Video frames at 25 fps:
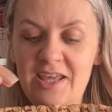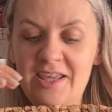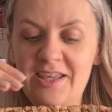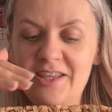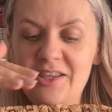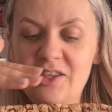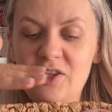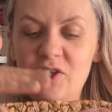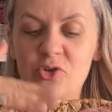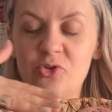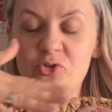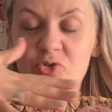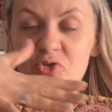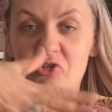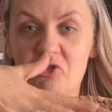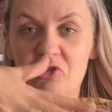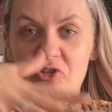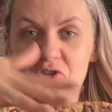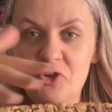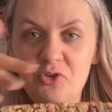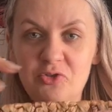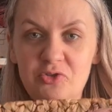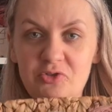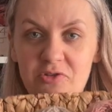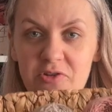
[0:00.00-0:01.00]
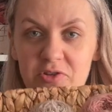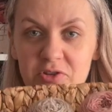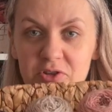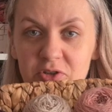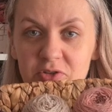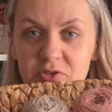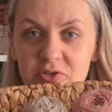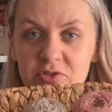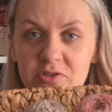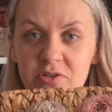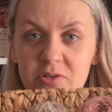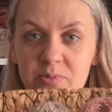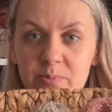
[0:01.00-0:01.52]
neutral, neutral,
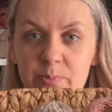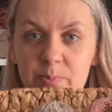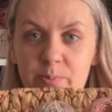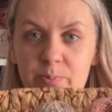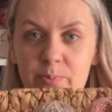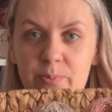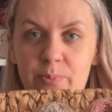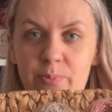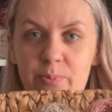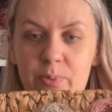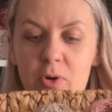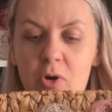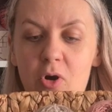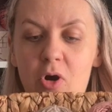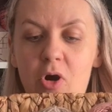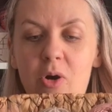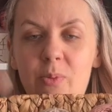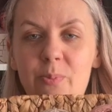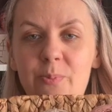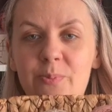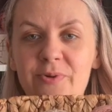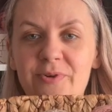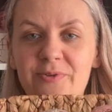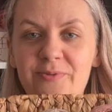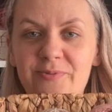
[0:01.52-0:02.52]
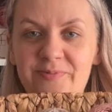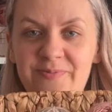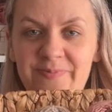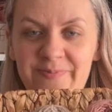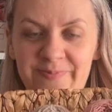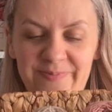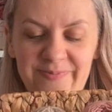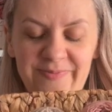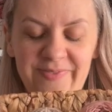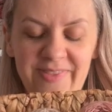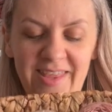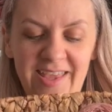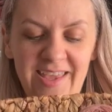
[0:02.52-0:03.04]
neutral, pop.
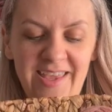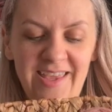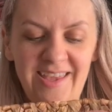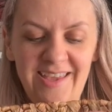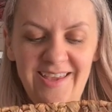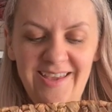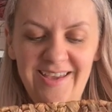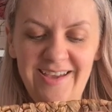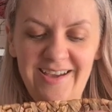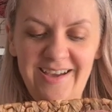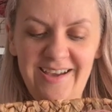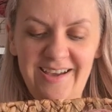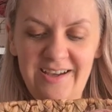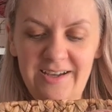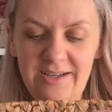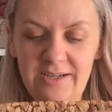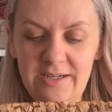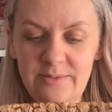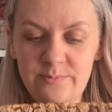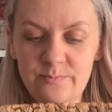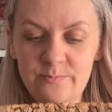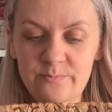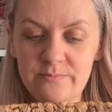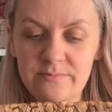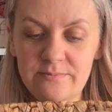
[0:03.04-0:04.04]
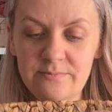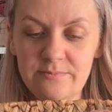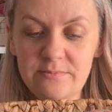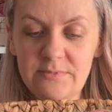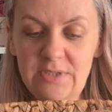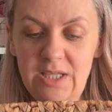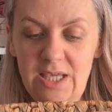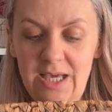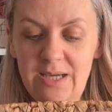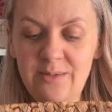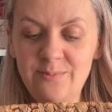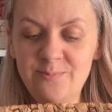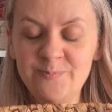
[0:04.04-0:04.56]

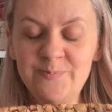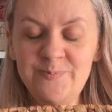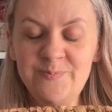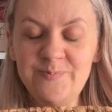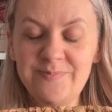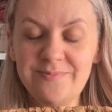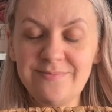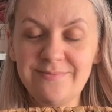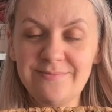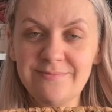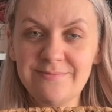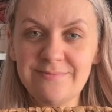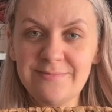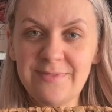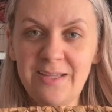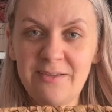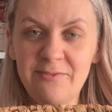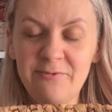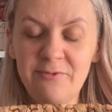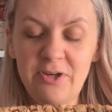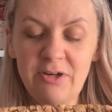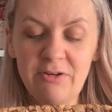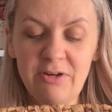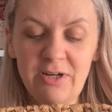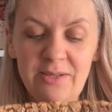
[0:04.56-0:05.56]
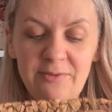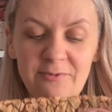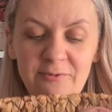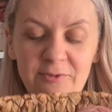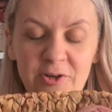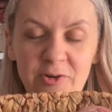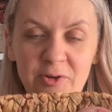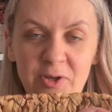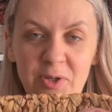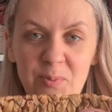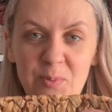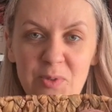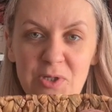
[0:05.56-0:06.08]
Yeah, very,
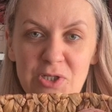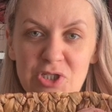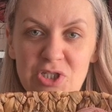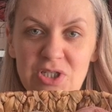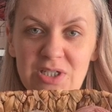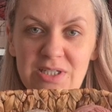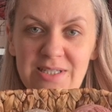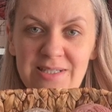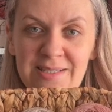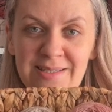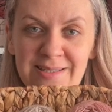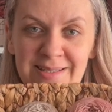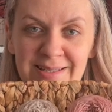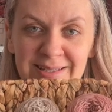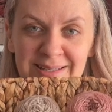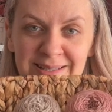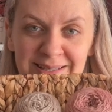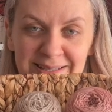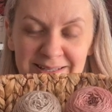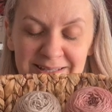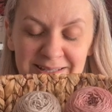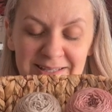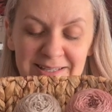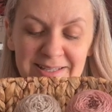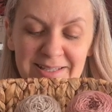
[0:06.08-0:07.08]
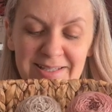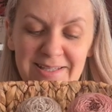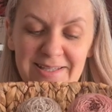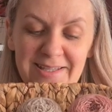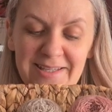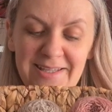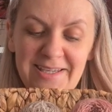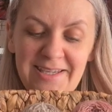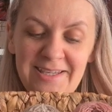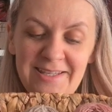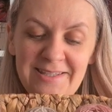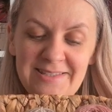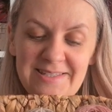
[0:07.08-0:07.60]
very much
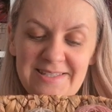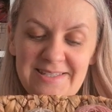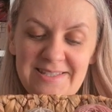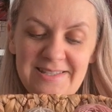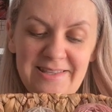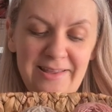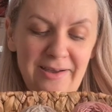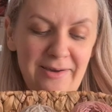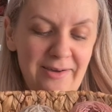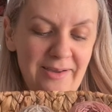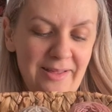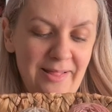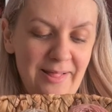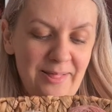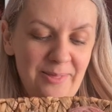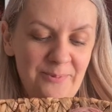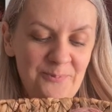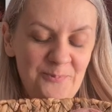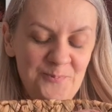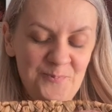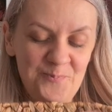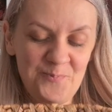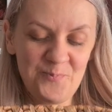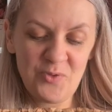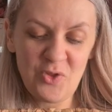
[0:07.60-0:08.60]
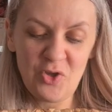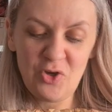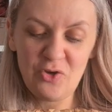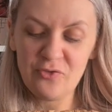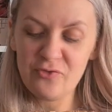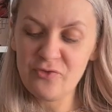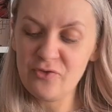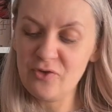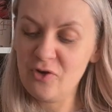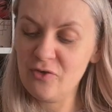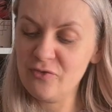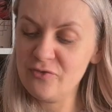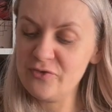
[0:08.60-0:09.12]
in style
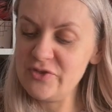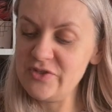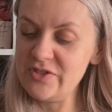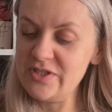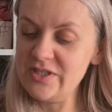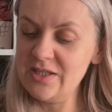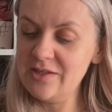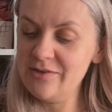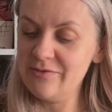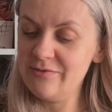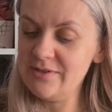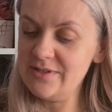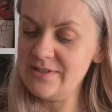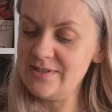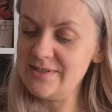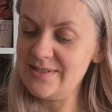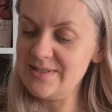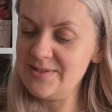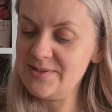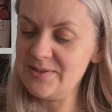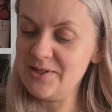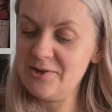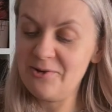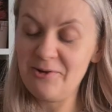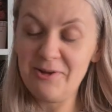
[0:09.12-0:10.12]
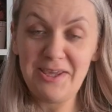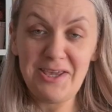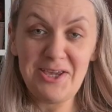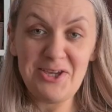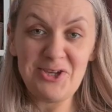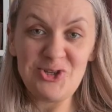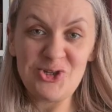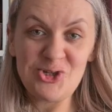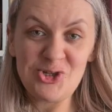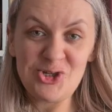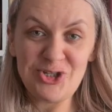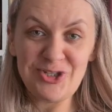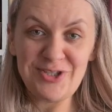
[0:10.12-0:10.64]
of Steven's
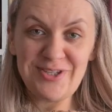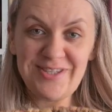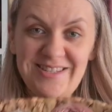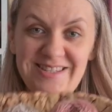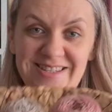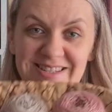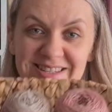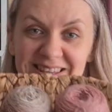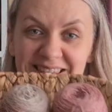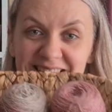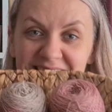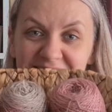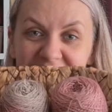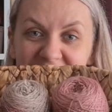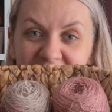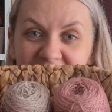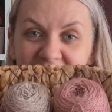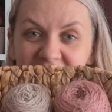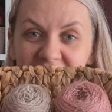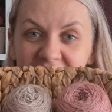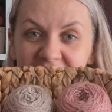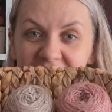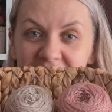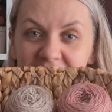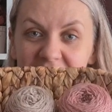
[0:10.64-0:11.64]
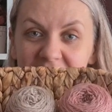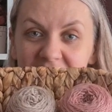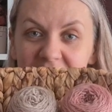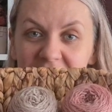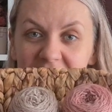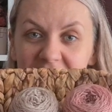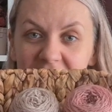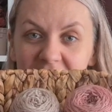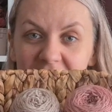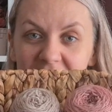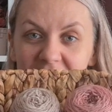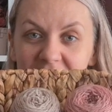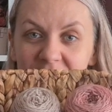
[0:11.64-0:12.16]
creations. Yeah, I
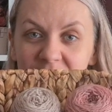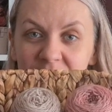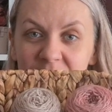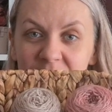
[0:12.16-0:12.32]
think